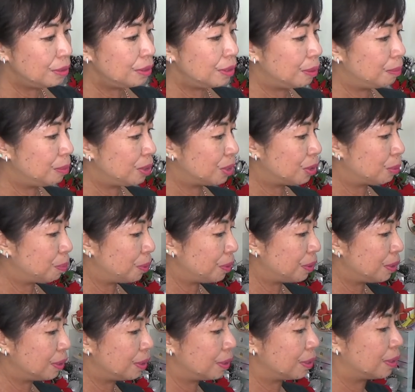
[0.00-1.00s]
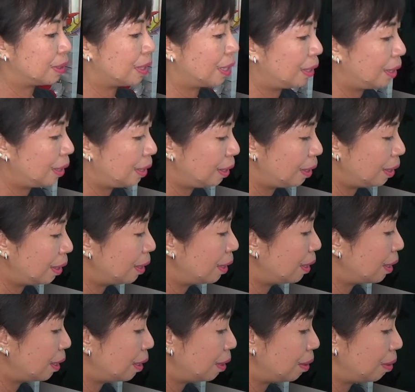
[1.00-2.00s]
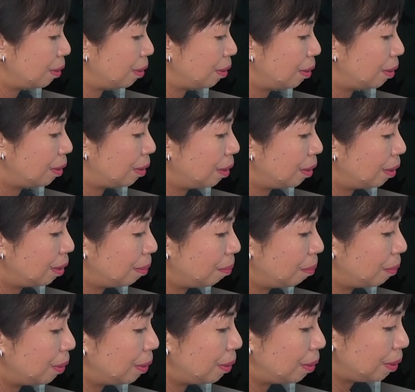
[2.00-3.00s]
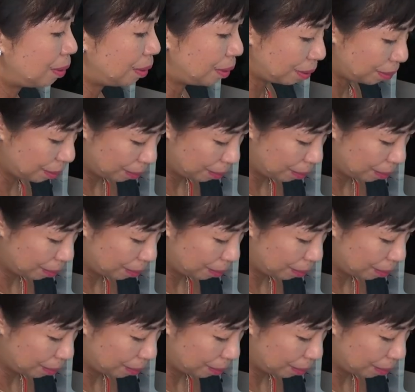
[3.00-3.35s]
Let me just put this aside here. Ta-da.